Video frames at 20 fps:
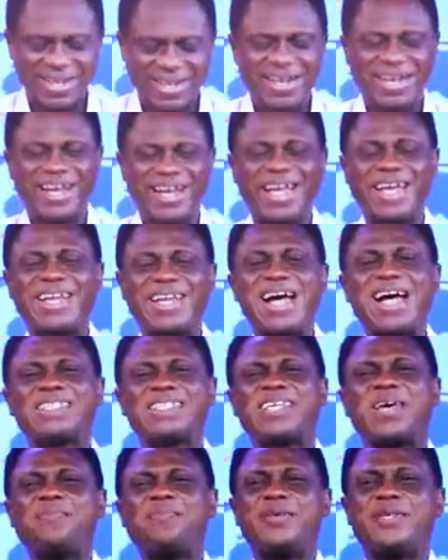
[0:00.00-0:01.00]

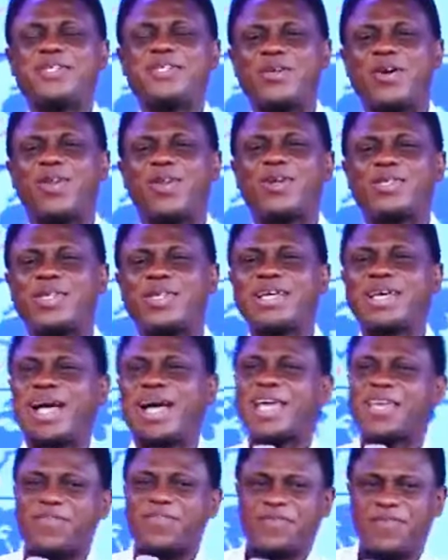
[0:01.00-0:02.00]
it has a
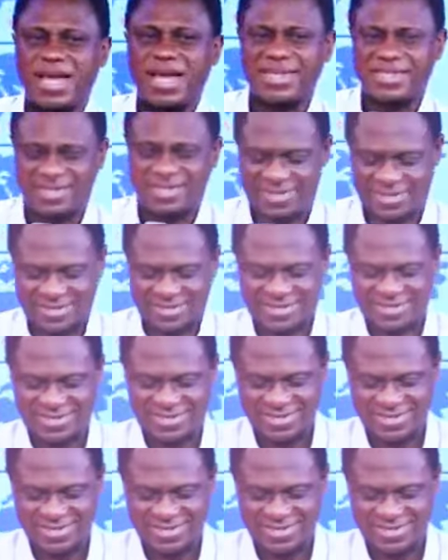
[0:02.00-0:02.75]
missiological effect.